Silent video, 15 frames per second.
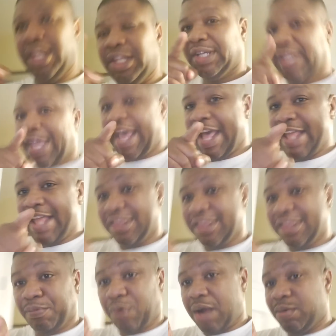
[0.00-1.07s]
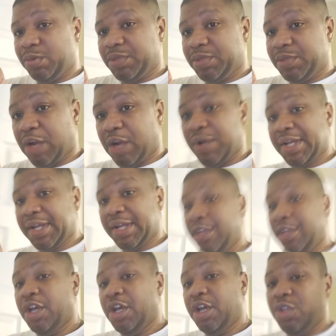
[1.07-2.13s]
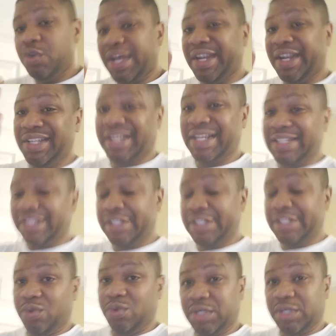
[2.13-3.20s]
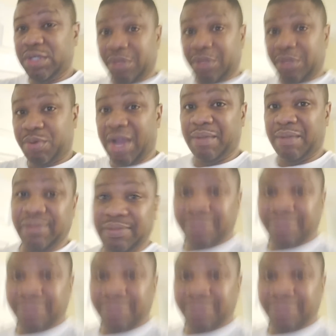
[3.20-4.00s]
look at the problem directly. You got to look at the source of the problem.